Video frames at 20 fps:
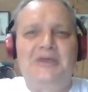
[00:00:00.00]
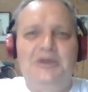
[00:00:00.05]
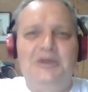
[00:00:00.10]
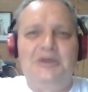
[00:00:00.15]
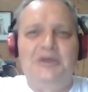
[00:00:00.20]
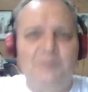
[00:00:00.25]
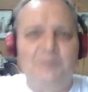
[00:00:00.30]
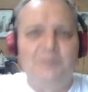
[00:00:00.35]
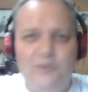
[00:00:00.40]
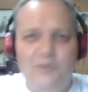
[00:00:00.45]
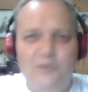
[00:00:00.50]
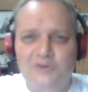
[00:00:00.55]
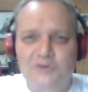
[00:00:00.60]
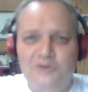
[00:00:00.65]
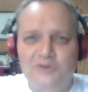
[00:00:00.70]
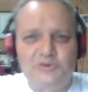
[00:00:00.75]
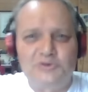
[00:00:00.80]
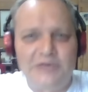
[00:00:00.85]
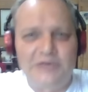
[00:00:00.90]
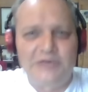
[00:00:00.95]

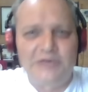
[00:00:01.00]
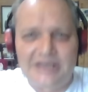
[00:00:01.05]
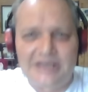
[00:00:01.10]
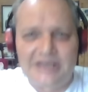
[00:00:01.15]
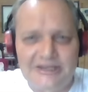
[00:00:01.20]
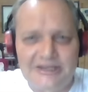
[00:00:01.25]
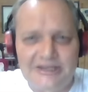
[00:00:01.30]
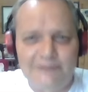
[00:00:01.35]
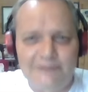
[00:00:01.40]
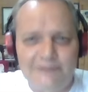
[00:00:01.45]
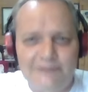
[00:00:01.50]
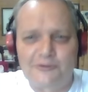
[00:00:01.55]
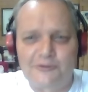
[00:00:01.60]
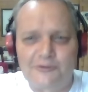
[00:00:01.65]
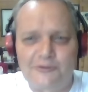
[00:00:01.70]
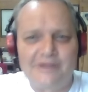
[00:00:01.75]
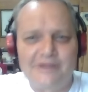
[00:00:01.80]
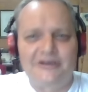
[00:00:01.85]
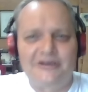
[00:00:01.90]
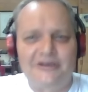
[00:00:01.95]
immortal. We can live
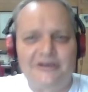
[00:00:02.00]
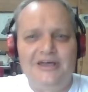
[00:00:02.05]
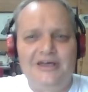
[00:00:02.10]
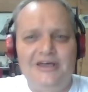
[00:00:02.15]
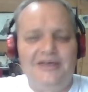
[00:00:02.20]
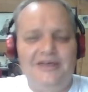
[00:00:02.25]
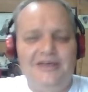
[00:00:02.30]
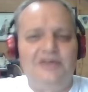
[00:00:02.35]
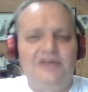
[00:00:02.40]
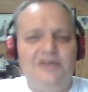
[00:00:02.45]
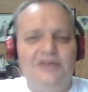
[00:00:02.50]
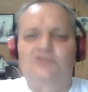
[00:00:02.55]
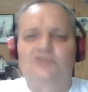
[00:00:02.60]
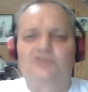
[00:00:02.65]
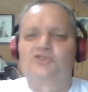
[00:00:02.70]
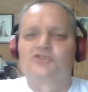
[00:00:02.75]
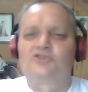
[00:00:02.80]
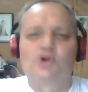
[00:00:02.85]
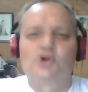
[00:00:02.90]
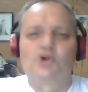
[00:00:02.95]
forever. It is
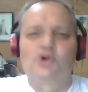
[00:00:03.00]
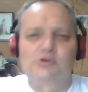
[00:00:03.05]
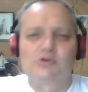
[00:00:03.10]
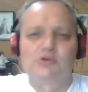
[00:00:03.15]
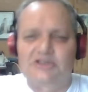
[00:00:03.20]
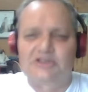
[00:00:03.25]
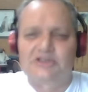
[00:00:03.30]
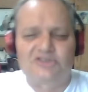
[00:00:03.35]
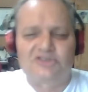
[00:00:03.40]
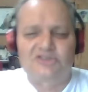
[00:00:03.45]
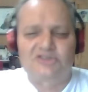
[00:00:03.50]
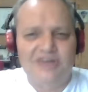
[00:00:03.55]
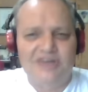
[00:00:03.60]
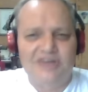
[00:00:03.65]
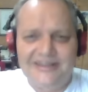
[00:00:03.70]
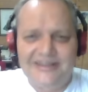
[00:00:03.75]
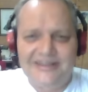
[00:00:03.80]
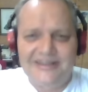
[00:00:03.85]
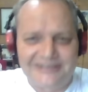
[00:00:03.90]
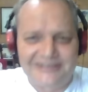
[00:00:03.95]
so
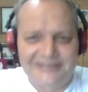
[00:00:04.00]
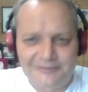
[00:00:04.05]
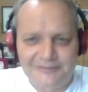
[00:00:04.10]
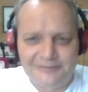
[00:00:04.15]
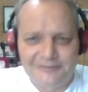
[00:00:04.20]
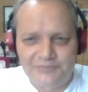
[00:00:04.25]
exciting.